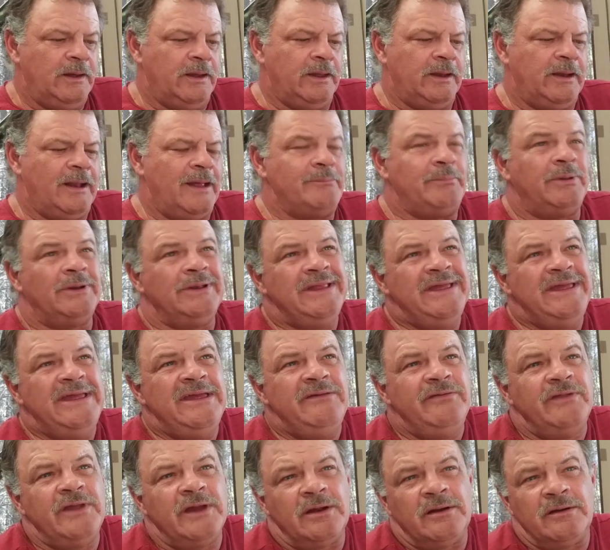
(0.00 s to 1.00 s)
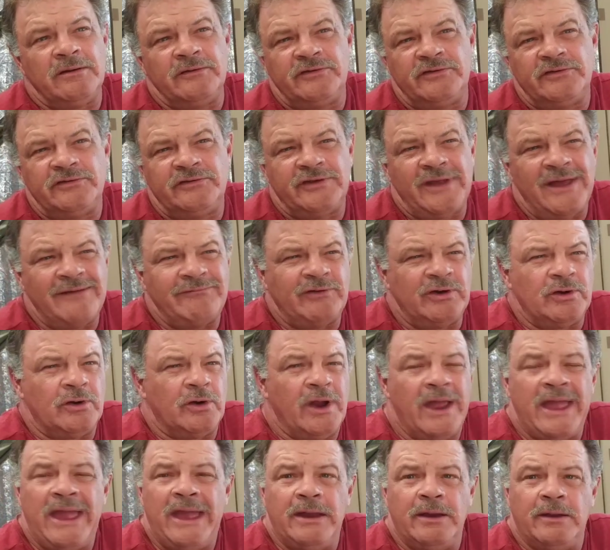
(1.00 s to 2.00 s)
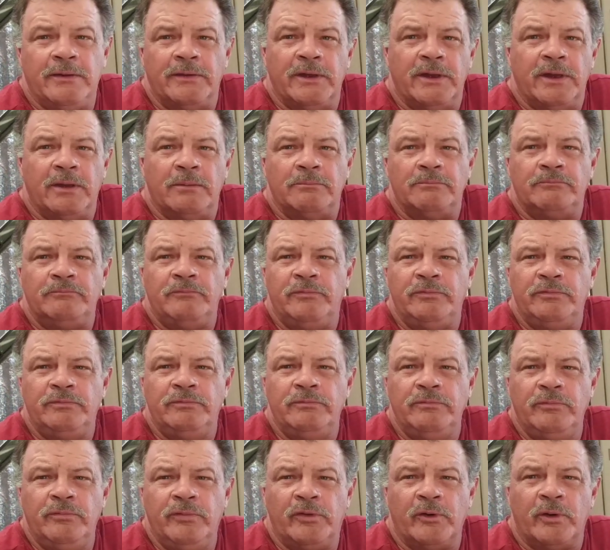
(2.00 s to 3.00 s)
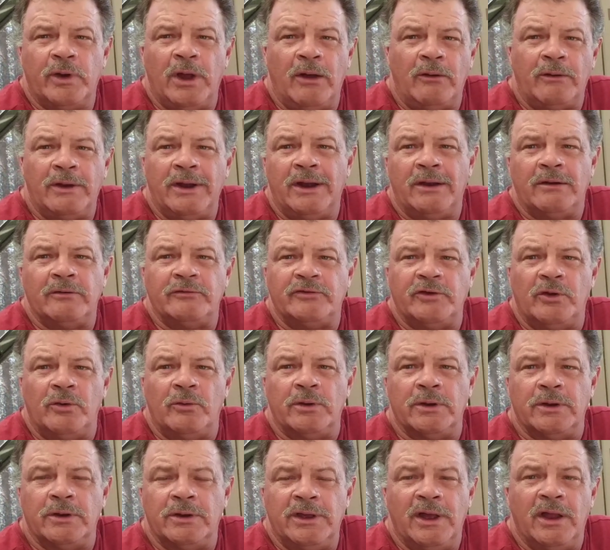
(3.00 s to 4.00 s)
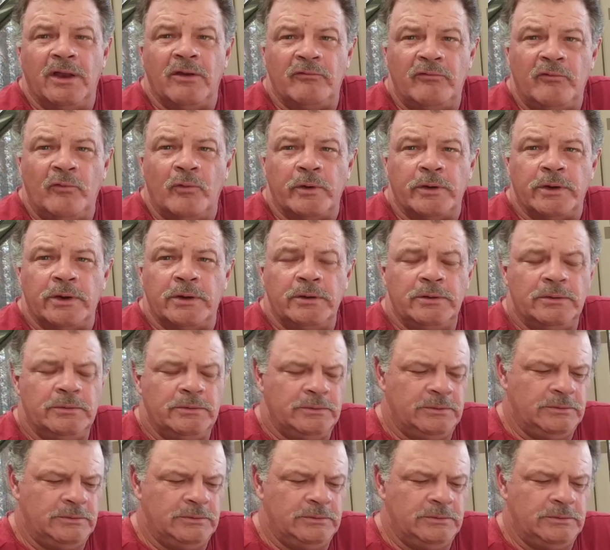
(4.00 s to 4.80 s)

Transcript: And I believe there's 7 or 8 of them throughout Arizona and California.